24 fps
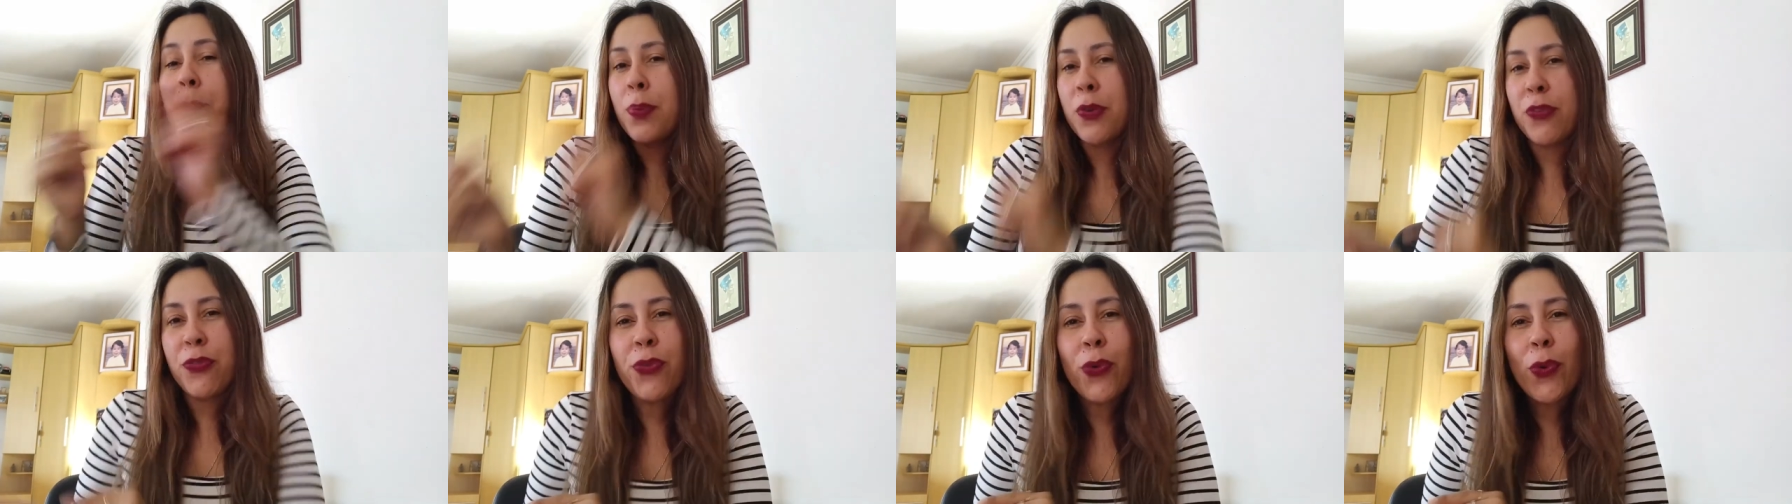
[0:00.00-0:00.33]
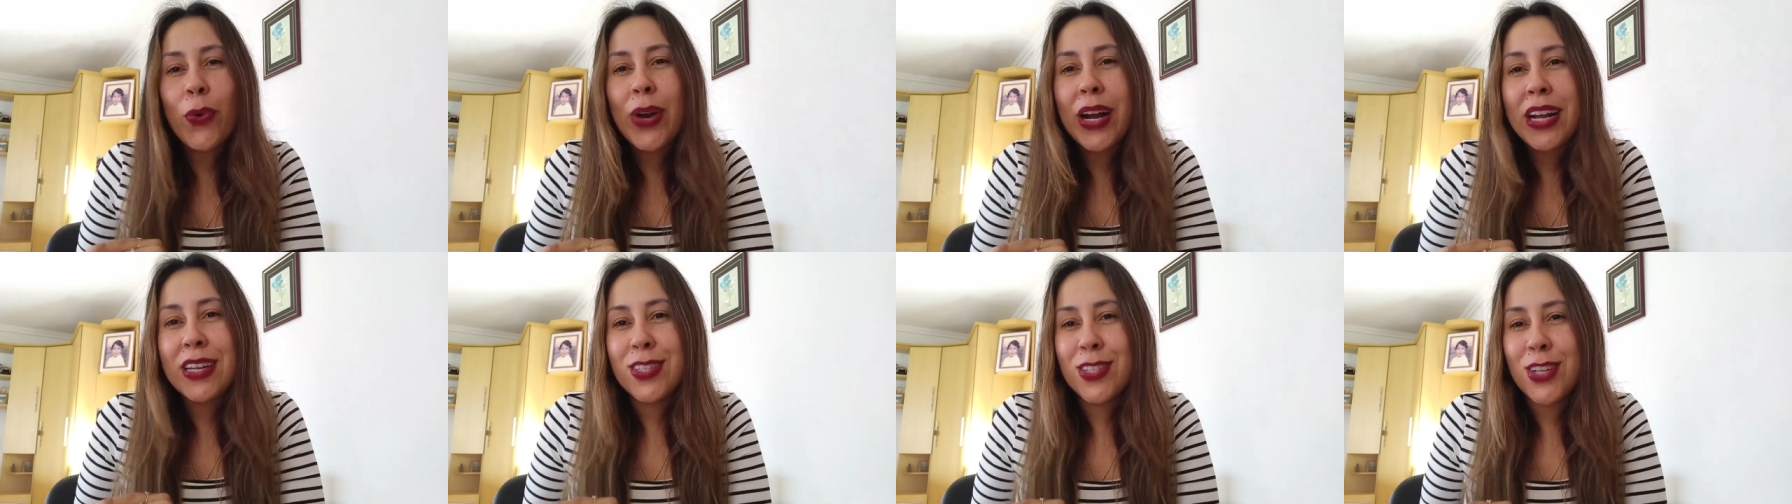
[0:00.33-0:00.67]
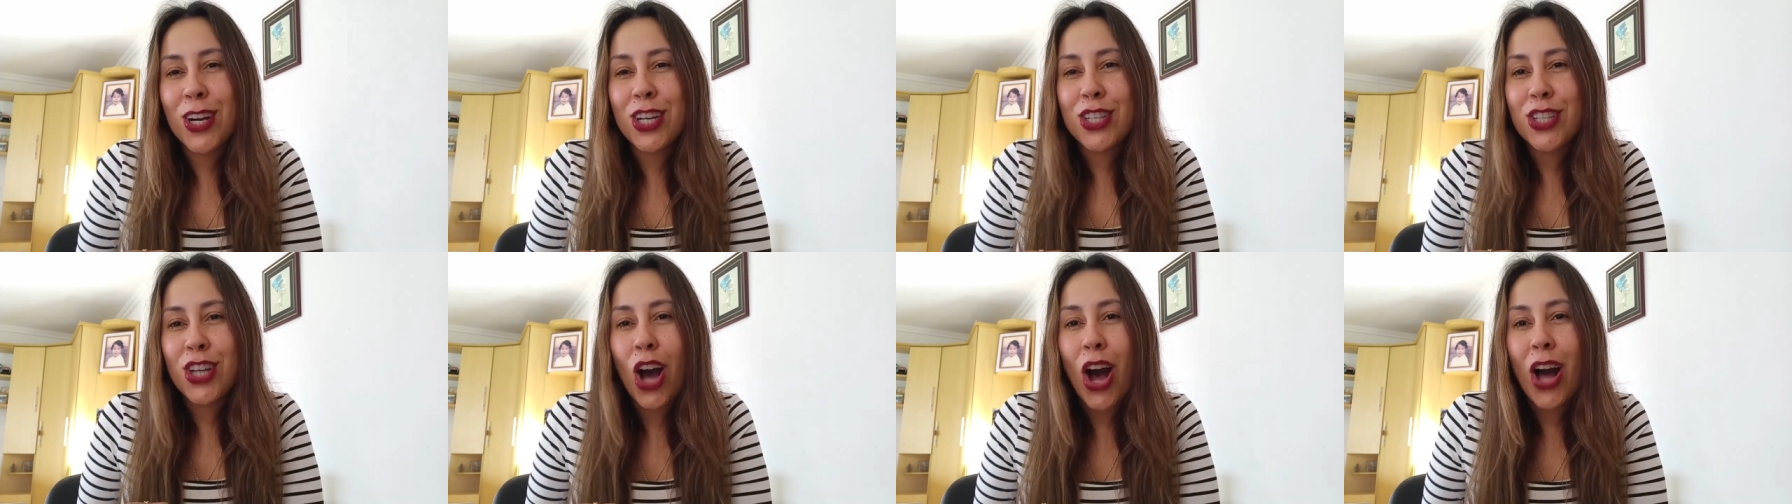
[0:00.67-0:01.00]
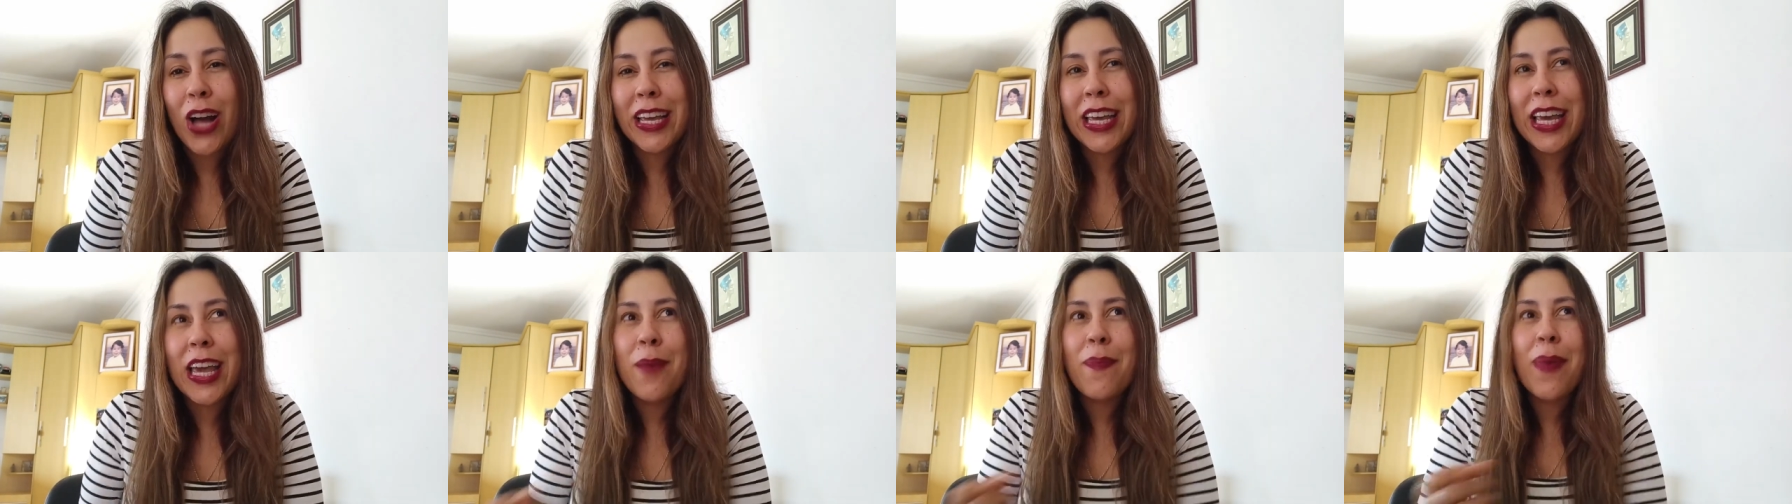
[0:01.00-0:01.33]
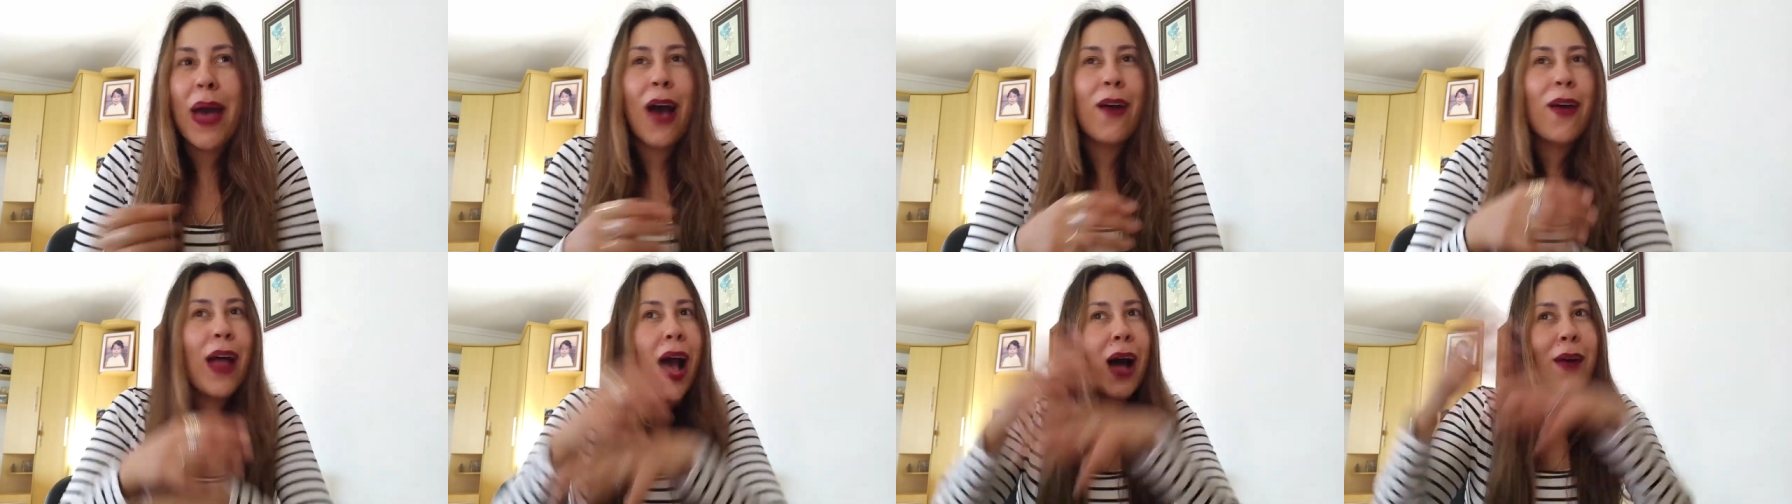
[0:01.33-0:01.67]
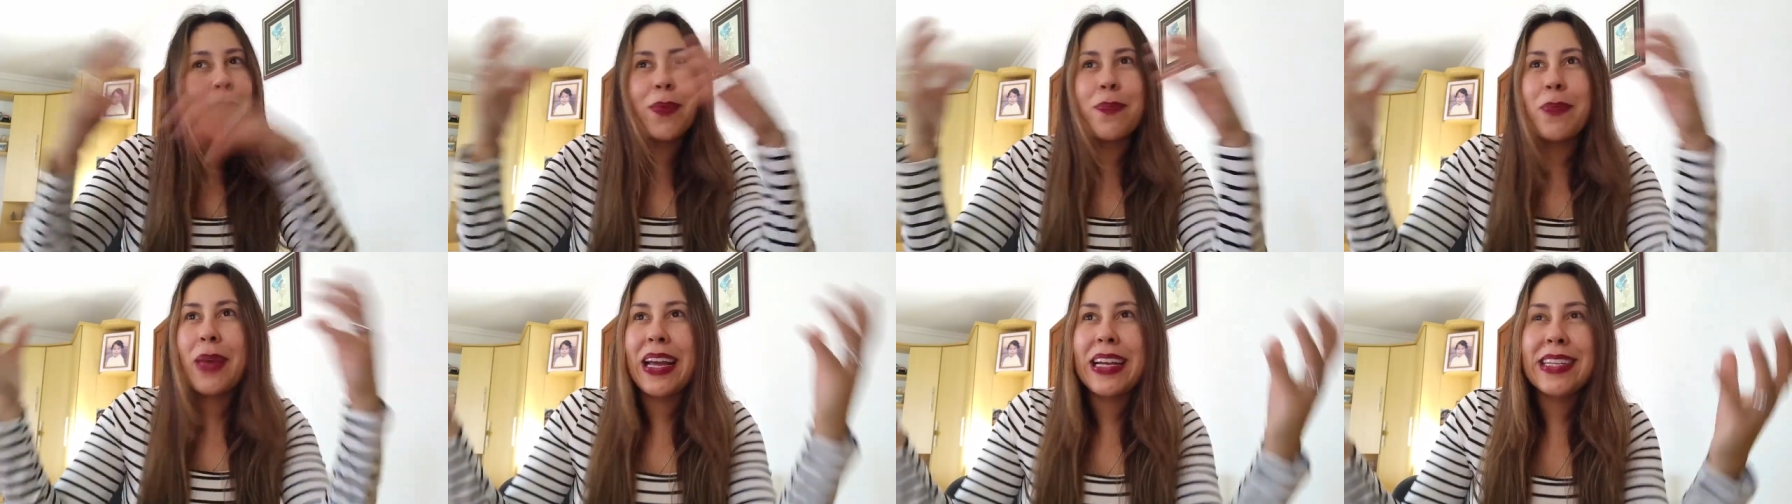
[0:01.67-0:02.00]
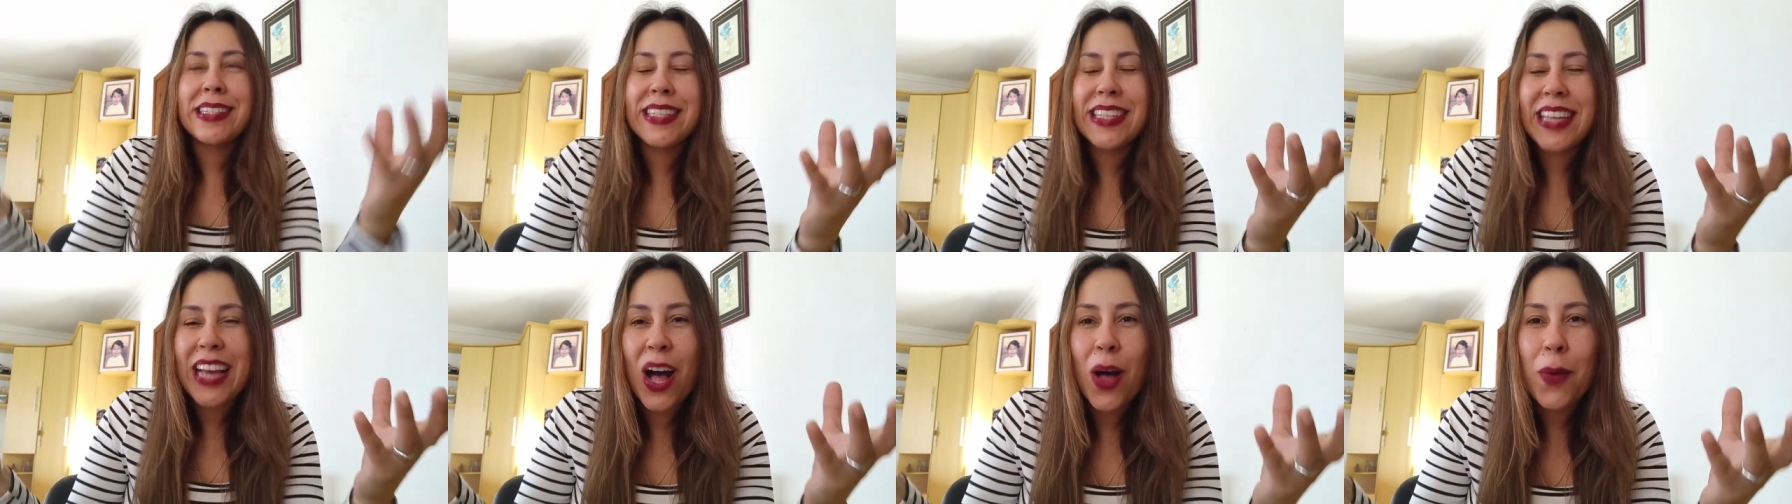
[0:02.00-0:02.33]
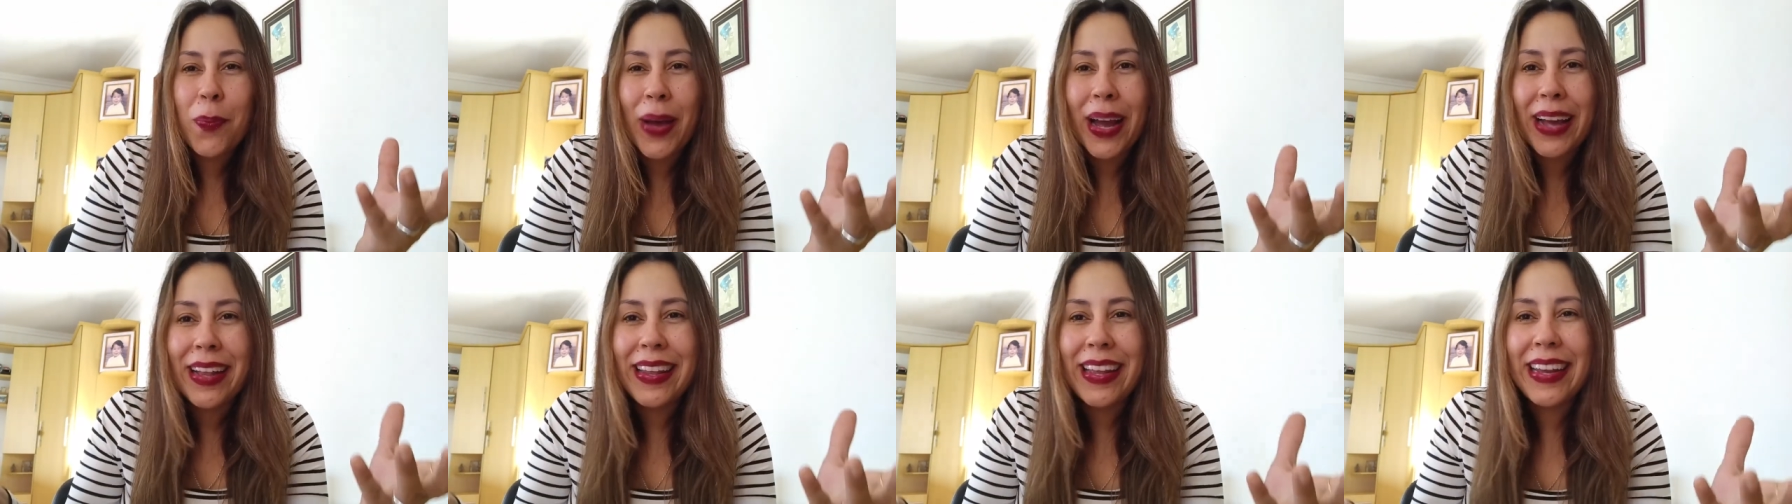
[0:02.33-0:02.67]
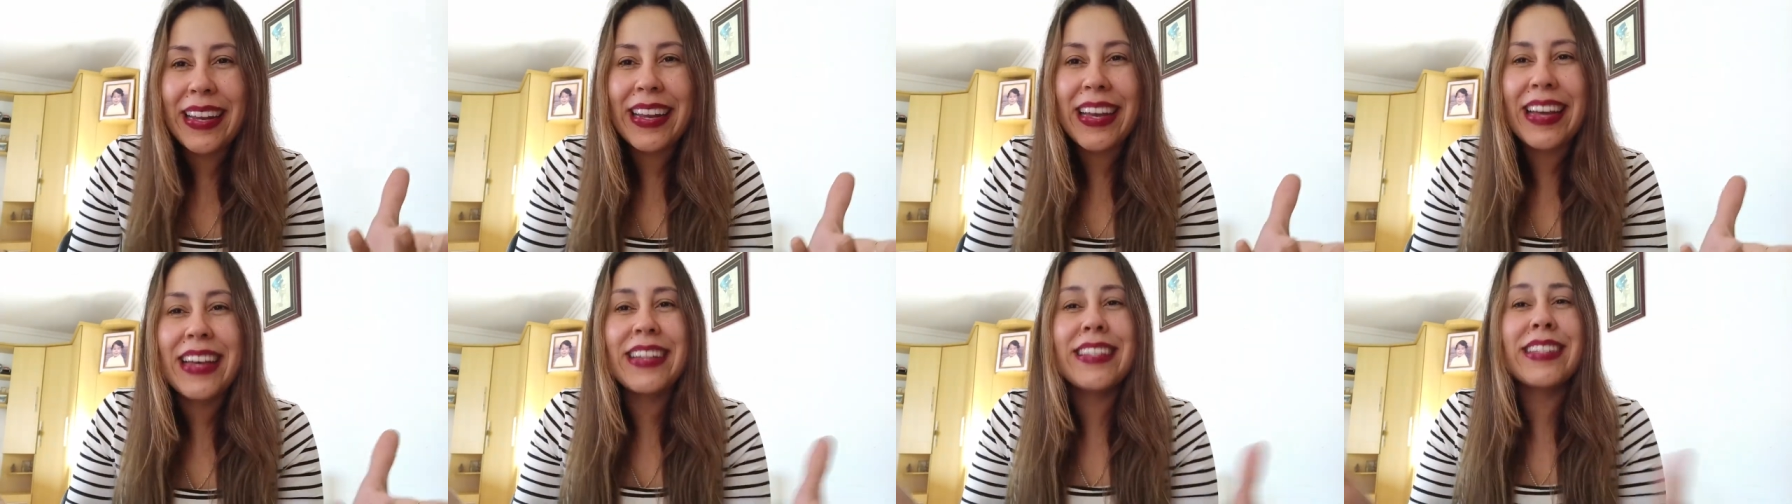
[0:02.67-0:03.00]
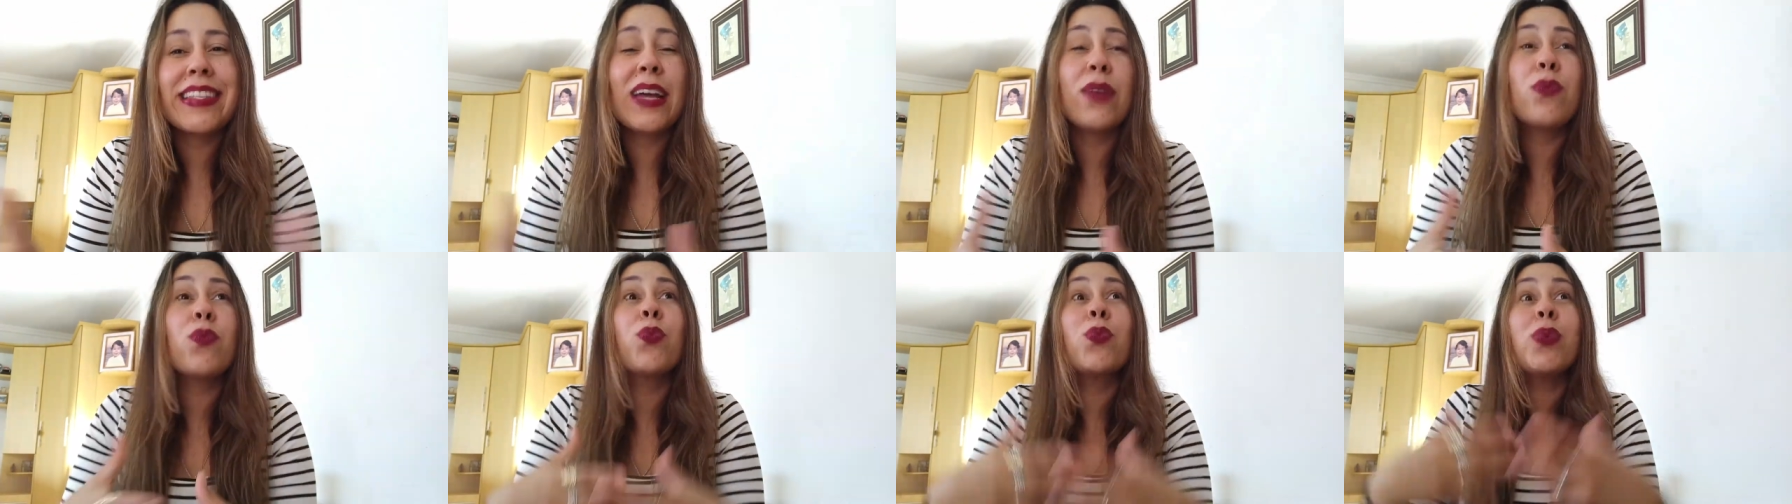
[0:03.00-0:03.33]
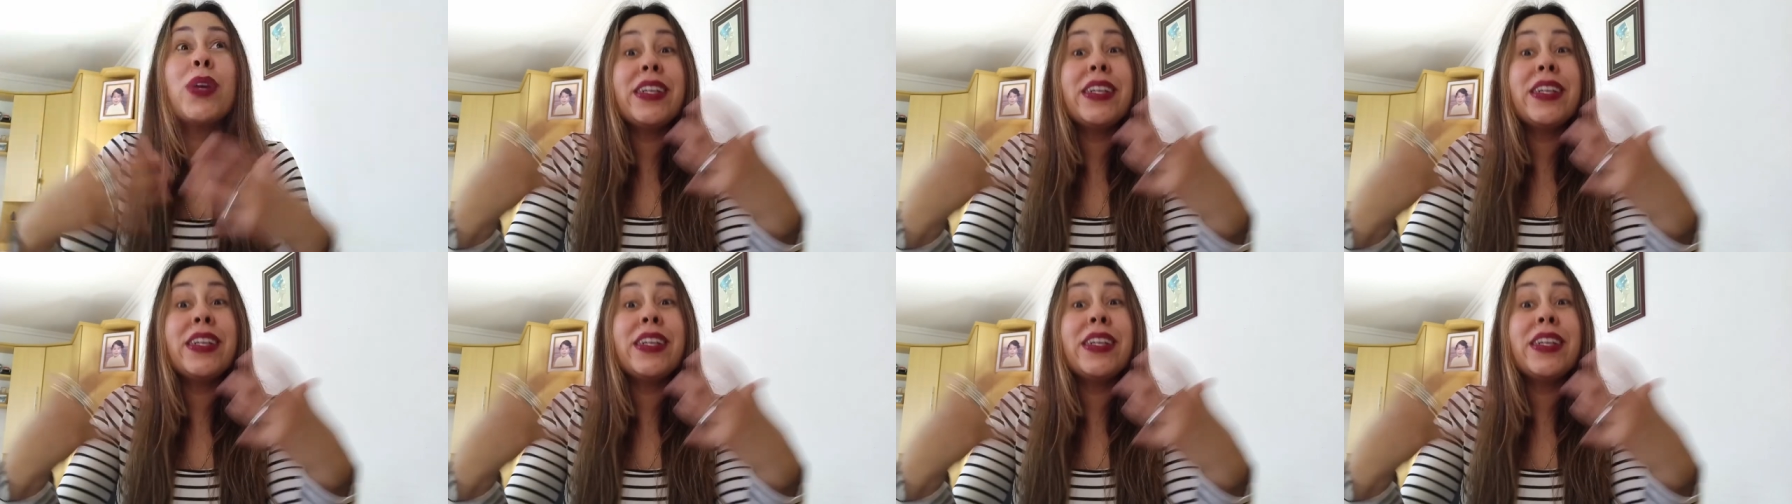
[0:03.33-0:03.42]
Before I start talking about how amazing Alpilean is and